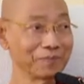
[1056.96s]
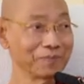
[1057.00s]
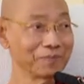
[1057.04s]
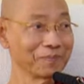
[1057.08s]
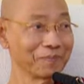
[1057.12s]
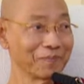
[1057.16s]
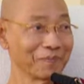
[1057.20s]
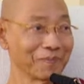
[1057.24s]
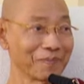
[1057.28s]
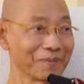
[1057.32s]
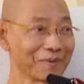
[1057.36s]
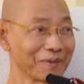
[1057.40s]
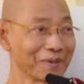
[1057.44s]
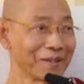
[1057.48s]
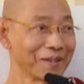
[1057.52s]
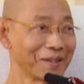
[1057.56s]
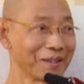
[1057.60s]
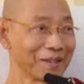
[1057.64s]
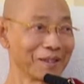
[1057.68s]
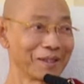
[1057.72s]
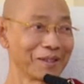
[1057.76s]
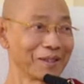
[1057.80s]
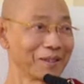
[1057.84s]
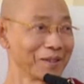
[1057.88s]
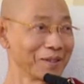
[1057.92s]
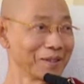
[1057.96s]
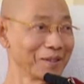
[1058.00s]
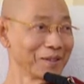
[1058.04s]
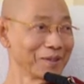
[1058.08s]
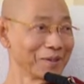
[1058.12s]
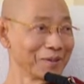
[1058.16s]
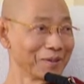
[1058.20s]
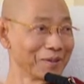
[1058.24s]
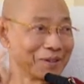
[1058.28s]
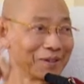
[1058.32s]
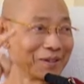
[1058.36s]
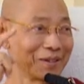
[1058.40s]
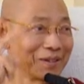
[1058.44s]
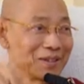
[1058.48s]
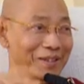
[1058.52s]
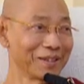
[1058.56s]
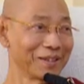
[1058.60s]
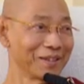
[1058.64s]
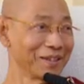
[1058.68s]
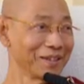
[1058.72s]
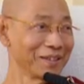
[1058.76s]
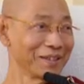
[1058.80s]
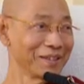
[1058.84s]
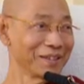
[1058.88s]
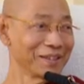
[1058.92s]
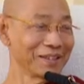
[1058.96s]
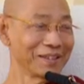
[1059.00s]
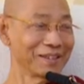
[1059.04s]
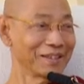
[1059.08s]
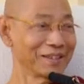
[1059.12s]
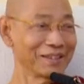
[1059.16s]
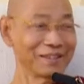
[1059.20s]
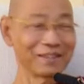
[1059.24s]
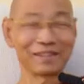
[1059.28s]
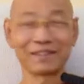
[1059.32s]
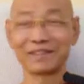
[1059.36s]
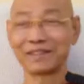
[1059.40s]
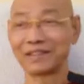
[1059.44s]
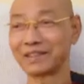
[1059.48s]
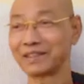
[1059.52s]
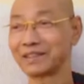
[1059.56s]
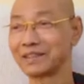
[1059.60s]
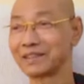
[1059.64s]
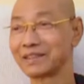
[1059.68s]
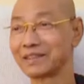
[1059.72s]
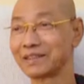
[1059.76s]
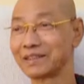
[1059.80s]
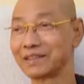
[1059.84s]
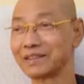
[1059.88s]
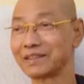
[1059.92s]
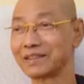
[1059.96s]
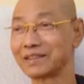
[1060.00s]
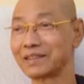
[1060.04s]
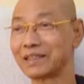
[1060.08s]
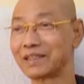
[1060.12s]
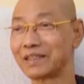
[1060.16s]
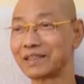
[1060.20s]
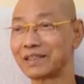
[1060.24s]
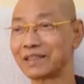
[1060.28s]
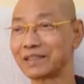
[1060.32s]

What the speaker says: (no one is talking)